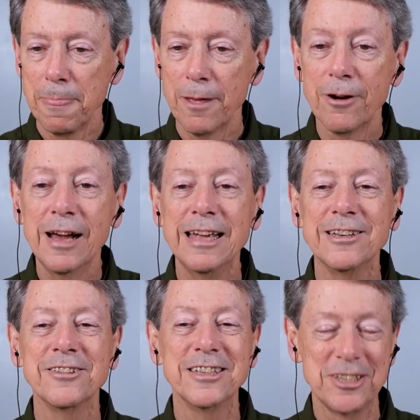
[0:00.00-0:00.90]
All right.
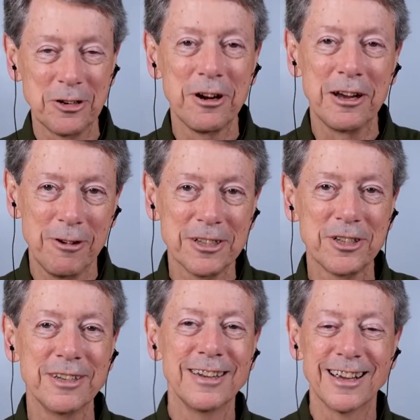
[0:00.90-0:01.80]
This is a great
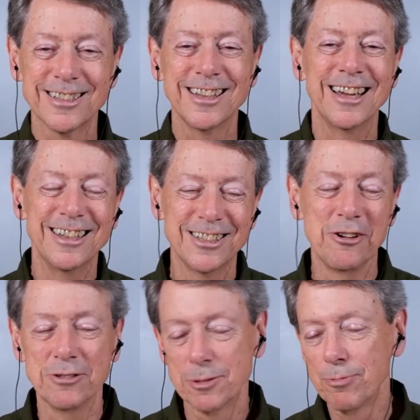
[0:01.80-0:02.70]
question, actually.
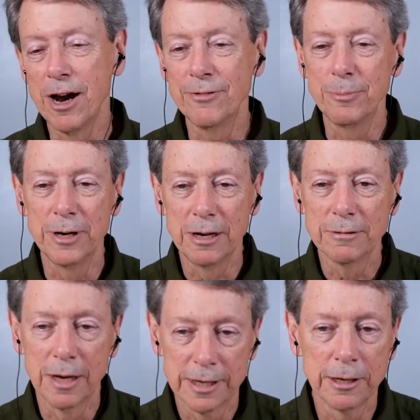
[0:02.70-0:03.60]
So it's private, but I'll,
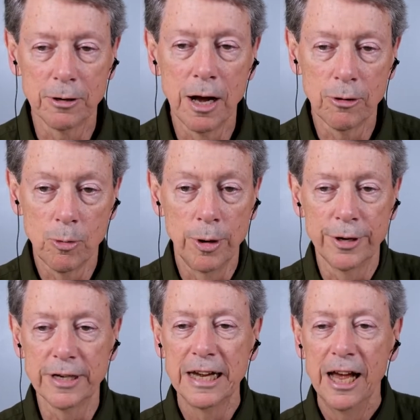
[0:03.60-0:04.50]
I can, I'll quote
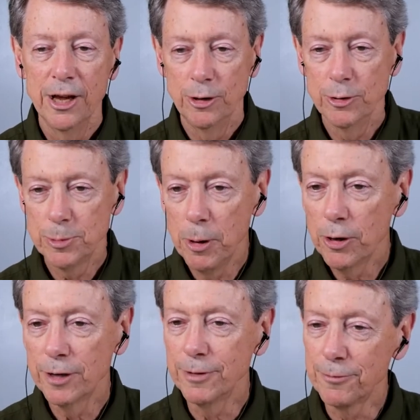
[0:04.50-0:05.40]
it. You
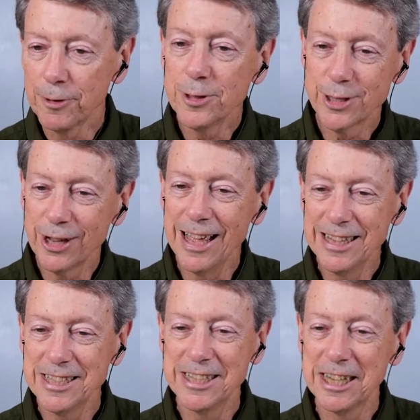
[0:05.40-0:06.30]
spoke of a first
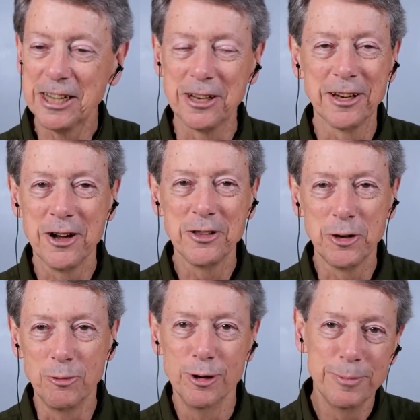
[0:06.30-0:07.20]
class ticket on the
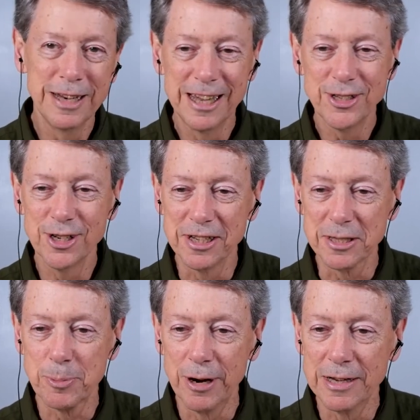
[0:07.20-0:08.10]
Rumination
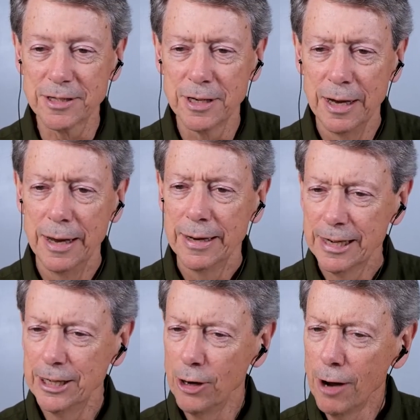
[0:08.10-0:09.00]
Express.
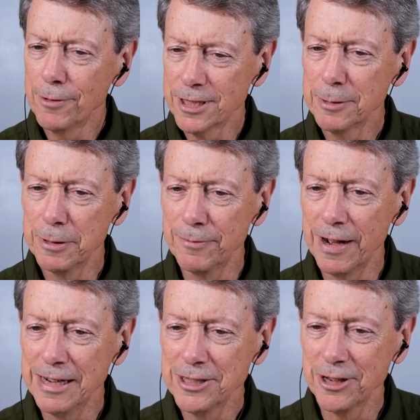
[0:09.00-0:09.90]
Can you offer some
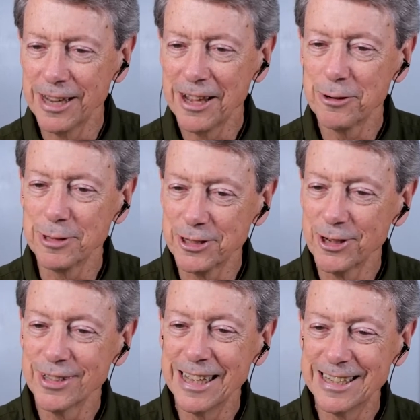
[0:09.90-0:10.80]
advice on how to
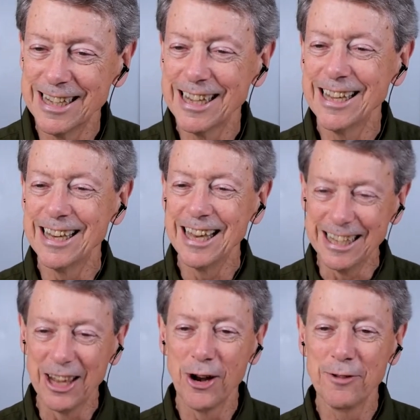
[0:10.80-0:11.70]
return that ticket and
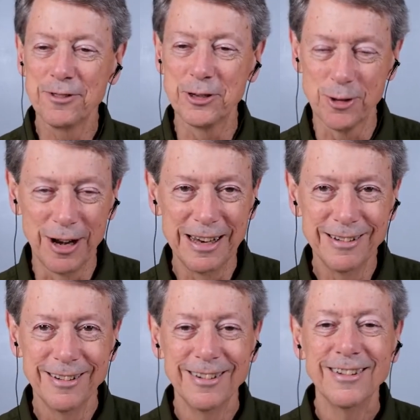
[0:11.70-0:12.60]
get off the
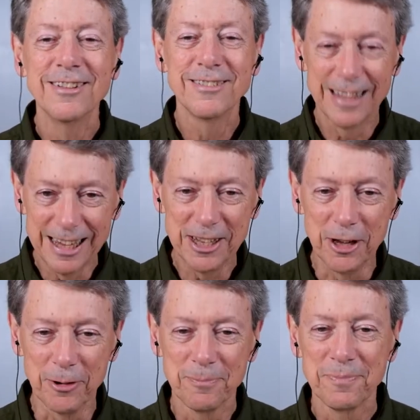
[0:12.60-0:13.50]
train? Thank you.